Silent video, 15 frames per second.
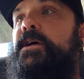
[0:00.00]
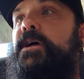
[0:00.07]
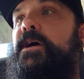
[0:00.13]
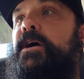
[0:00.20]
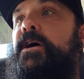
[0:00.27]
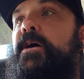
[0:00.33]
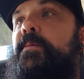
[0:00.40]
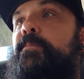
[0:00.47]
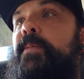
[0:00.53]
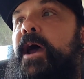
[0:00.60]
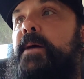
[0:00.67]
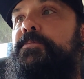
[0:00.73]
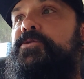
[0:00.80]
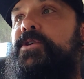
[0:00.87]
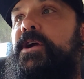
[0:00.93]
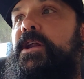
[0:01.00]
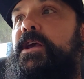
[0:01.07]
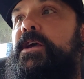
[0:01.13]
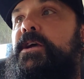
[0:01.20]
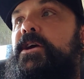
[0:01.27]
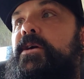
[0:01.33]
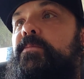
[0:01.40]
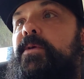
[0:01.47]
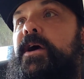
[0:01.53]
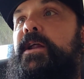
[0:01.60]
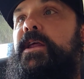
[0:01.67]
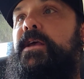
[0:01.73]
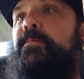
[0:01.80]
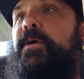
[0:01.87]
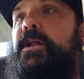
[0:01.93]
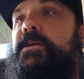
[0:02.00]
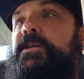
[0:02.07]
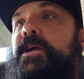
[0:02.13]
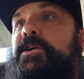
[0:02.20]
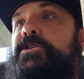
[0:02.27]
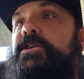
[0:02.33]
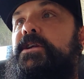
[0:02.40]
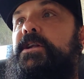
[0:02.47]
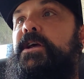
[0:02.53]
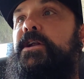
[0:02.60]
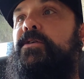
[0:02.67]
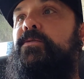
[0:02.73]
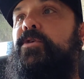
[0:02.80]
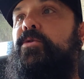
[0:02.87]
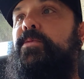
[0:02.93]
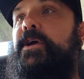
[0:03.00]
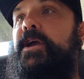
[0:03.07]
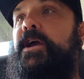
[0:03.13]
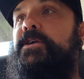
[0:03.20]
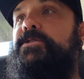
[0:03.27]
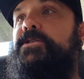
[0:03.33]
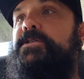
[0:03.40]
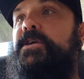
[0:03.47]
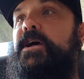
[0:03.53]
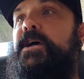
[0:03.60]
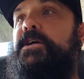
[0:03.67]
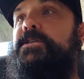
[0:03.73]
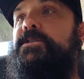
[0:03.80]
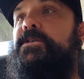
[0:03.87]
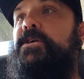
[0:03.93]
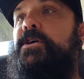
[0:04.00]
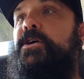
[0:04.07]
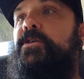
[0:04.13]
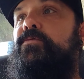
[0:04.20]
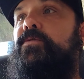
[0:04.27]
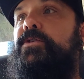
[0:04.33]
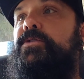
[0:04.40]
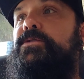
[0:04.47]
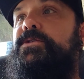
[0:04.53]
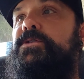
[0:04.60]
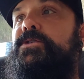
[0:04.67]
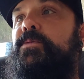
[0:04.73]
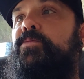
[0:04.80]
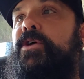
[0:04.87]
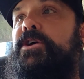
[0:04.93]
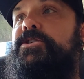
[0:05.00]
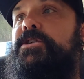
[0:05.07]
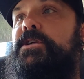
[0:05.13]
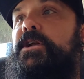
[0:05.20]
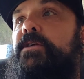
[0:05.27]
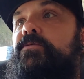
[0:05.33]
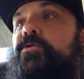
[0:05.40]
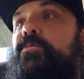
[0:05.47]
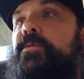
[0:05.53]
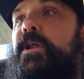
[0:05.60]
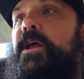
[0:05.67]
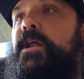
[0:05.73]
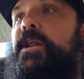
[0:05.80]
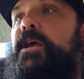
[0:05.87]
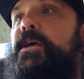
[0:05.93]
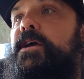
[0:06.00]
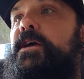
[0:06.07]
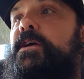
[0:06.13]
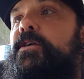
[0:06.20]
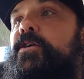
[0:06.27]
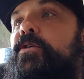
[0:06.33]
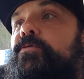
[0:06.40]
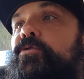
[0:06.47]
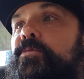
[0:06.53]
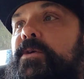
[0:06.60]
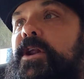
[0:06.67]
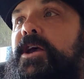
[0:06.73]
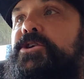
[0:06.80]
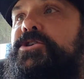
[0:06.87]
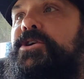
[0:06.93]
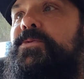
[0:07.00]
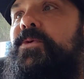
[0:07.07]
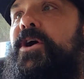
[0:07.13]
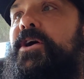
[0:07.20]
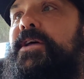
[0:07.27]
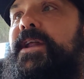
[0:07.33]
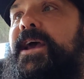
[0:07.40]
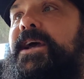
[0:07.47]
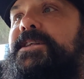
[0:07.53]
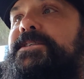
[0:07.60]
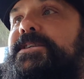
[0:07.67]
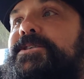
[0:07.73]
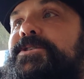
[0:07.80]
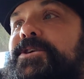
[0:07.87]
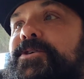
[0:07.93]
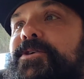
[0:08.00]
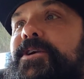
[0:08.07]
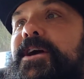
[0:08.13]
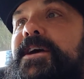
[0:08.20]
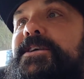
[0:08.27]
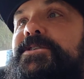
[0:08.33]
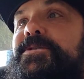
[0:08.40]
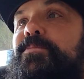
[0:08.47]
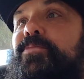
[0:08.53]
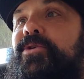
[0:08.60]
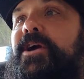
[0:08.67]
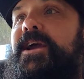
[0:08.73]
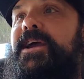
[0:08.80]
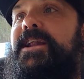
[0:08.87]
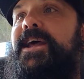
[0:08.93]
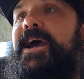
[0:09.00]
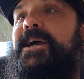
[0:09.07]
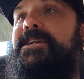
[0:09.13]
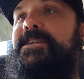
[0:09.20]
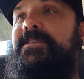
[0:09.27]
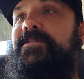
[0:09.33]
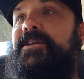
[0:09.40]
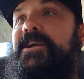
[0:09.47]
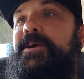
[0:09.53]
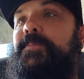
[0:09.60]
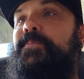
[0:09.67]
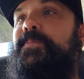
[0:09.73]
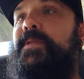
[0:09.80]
MAP training, combining meditation and aerobic exercise, reduces depression and rumination while enhancing synchronized brain activity.